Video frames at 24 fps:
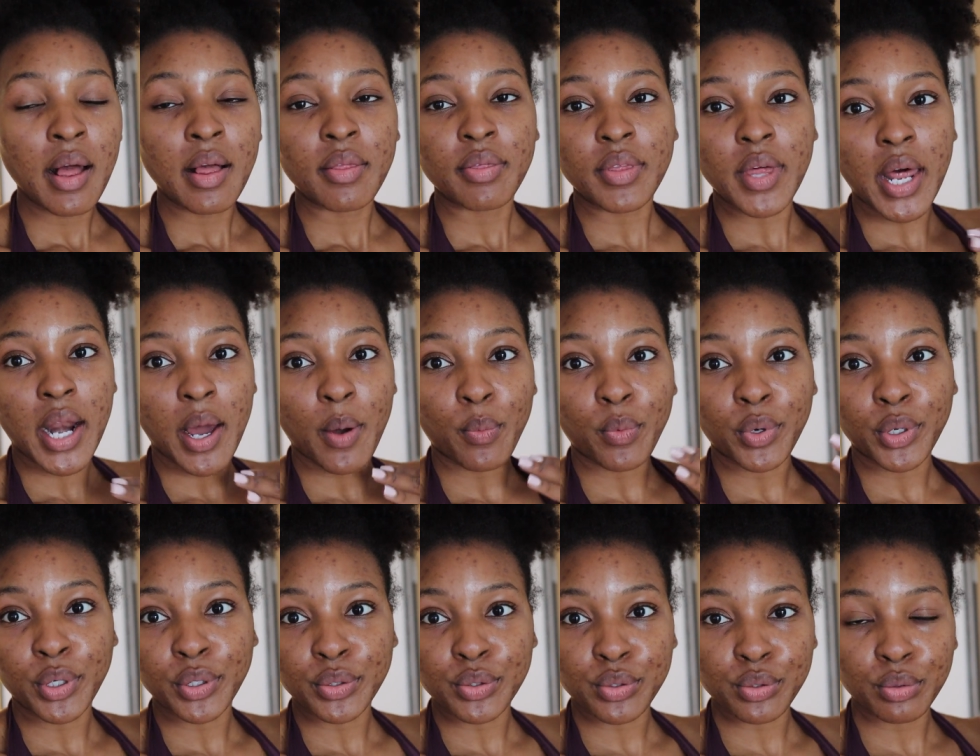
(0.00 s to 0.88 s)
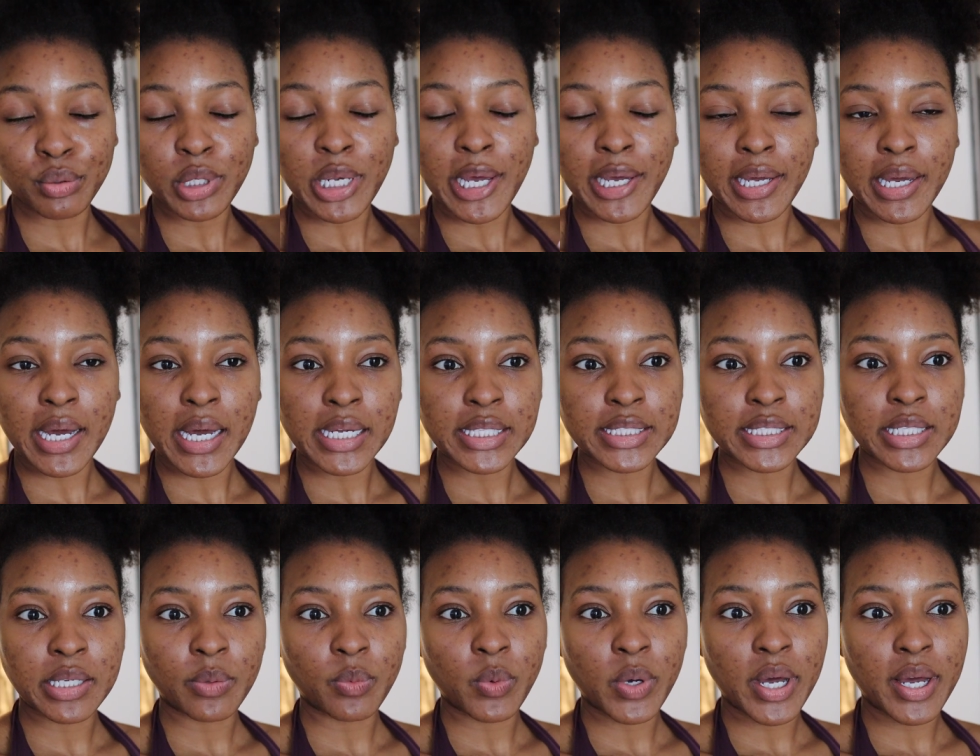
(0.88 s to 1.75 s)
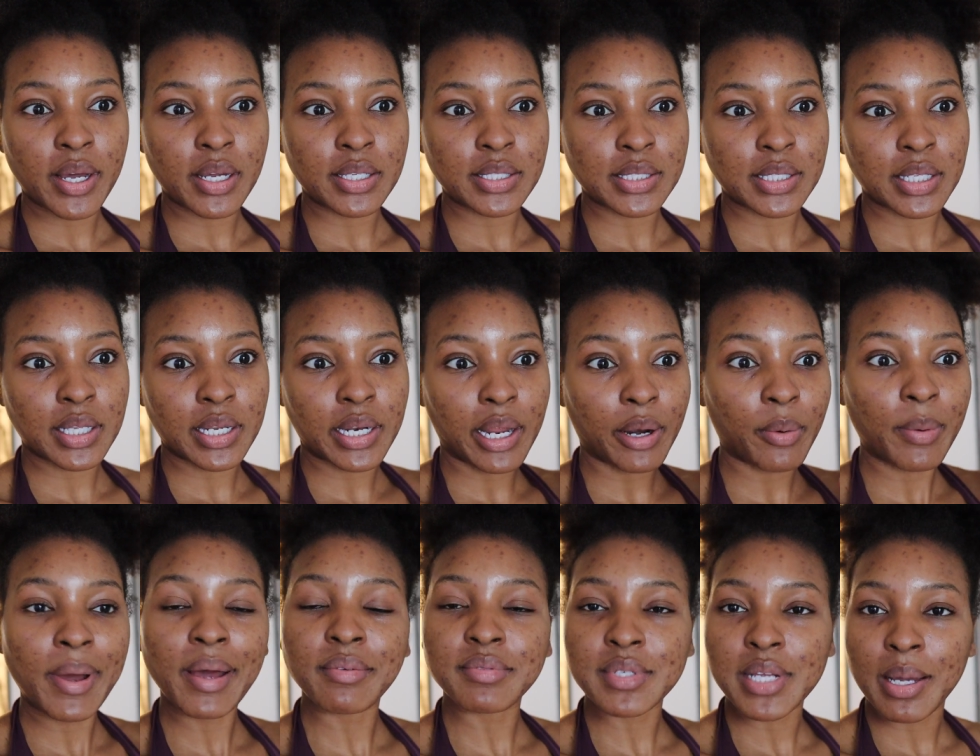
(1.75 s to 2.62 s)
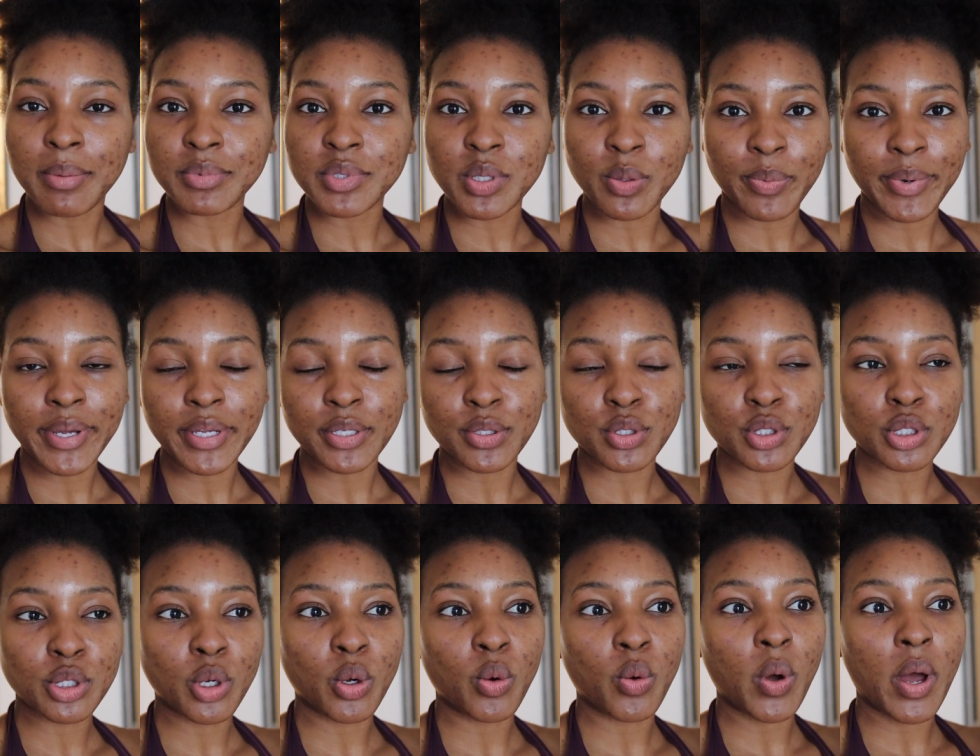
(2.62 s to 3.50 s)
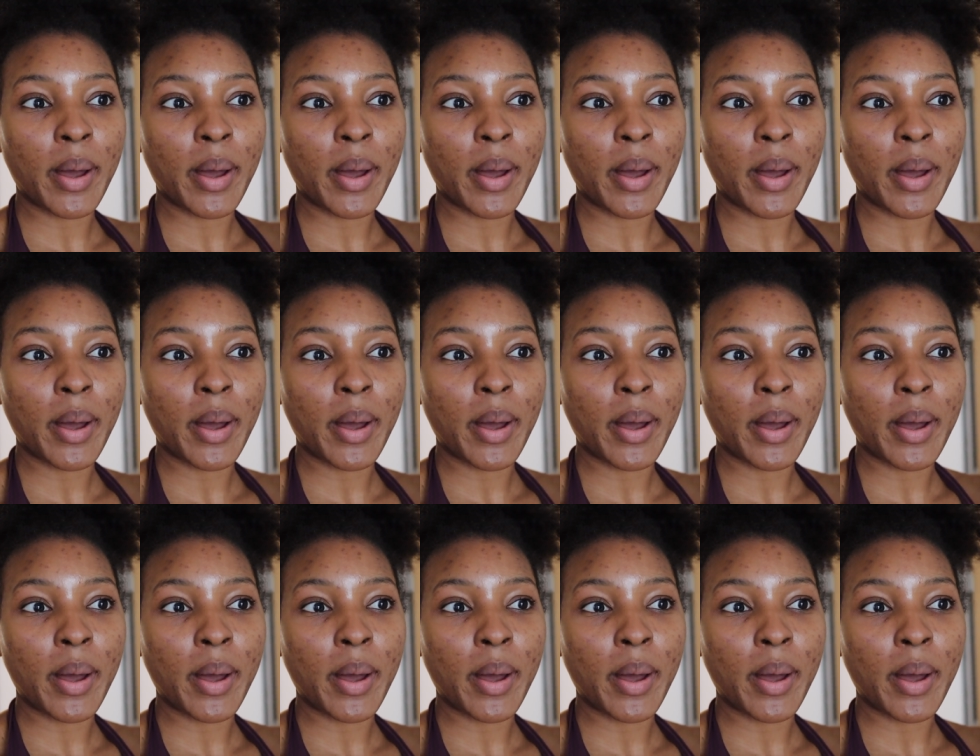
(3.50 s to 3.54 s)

that i want to do like content wise and i don't have time to waste so